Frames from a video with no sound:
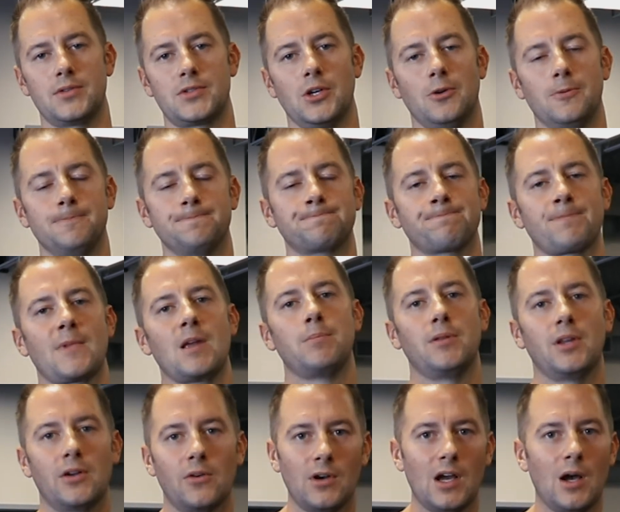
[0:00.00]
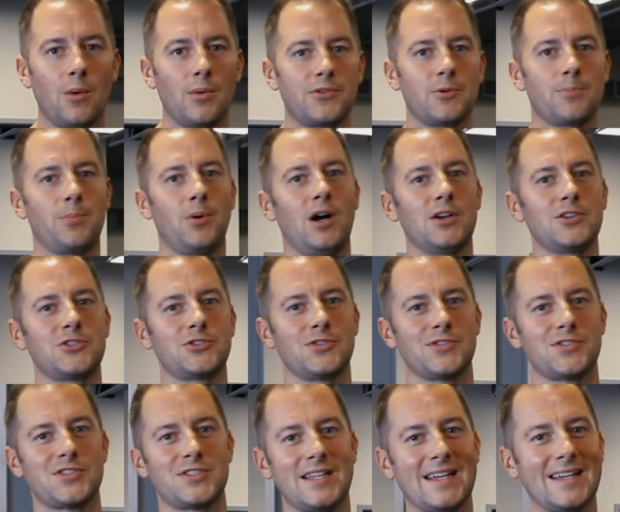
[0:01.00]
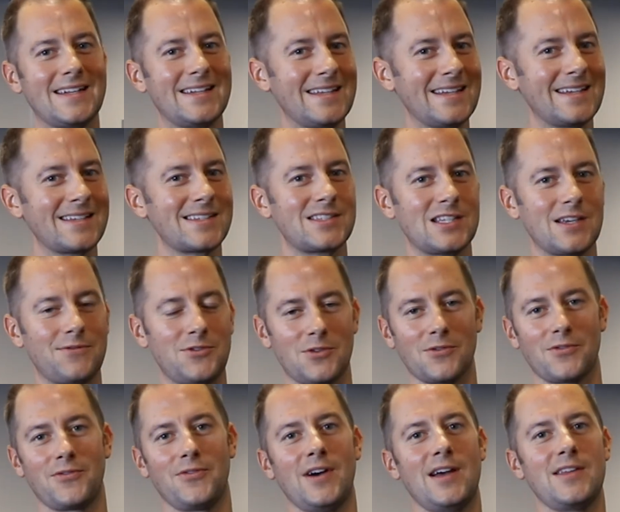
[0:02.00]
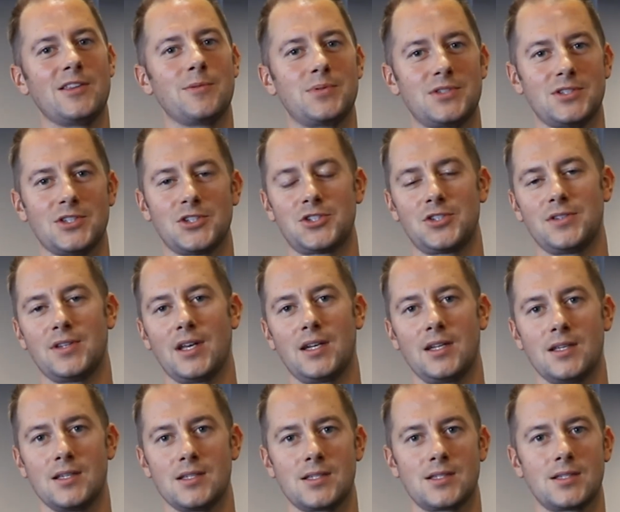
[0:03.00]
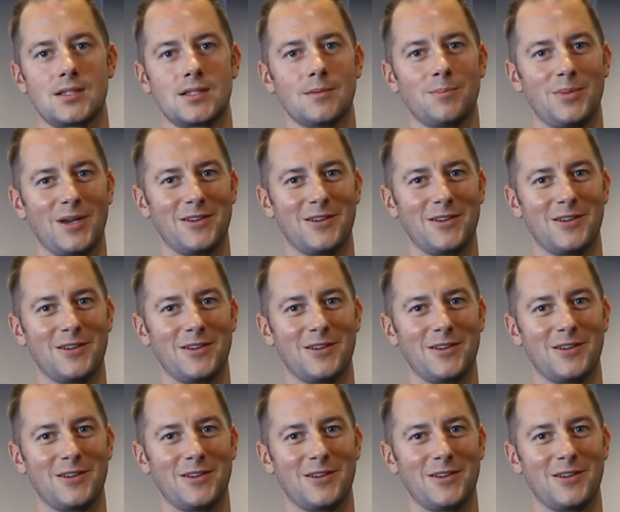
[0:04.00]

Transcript: So play around with your posture and standing, see if you can find the position that is